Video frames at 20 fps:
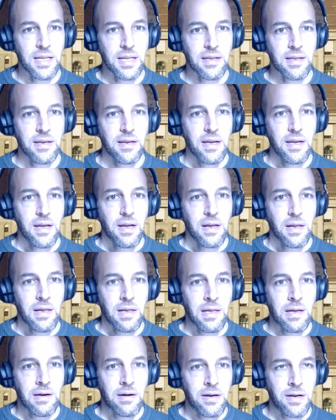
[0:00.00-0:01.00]
get
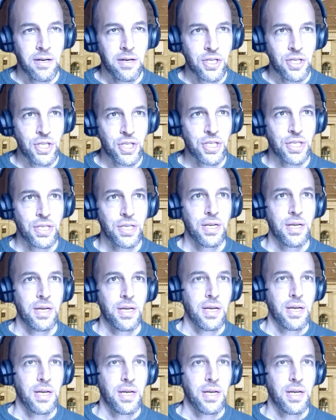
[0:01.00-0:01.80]
large